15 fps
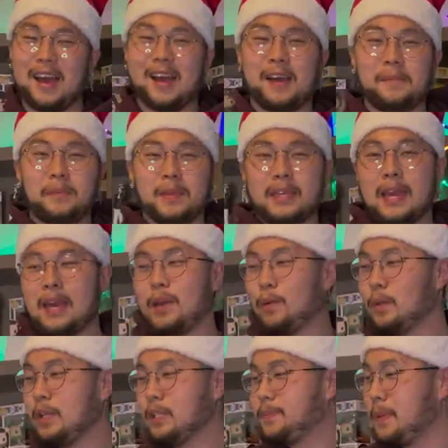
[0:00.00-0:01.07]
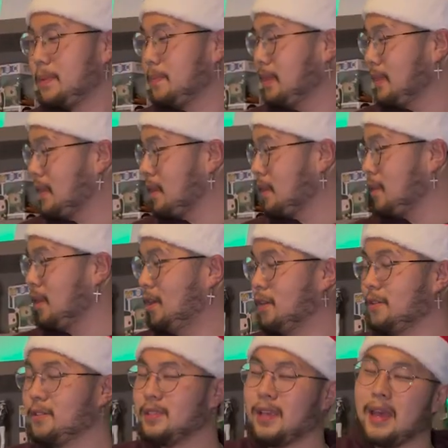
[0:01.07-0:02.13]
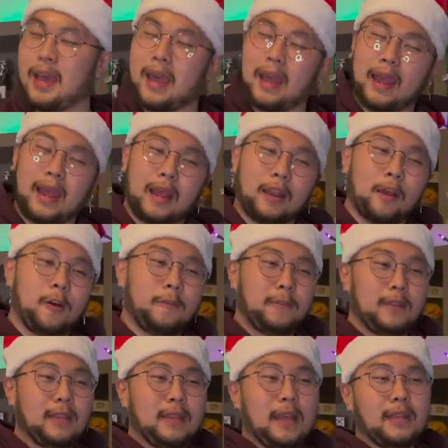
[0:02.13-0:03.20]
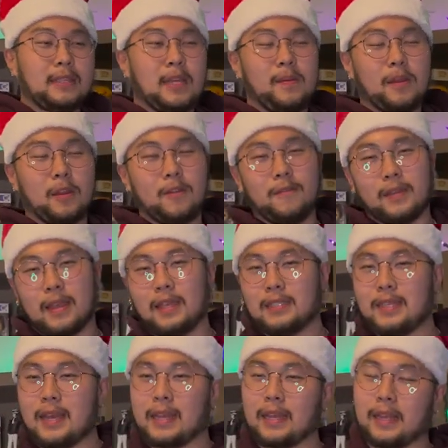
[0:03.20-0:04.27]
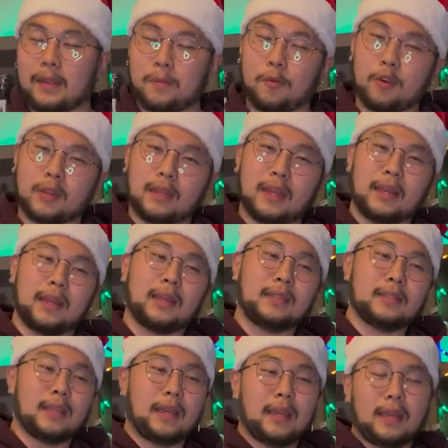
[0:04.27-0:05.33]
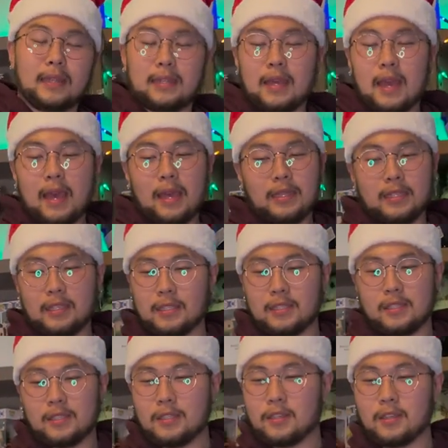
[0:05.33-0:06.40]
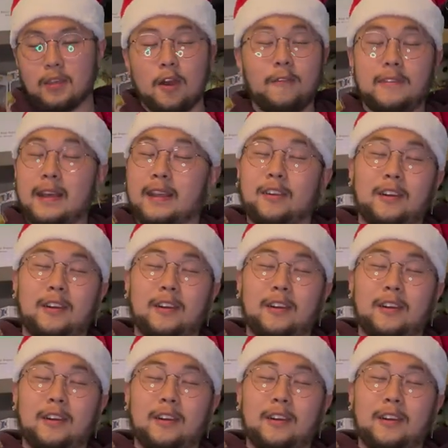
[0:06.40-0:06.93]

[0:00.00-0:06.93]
But yeah, we spent money on clothes. And hopefully the next time I go on vacation, I can get more things and just hopefully I can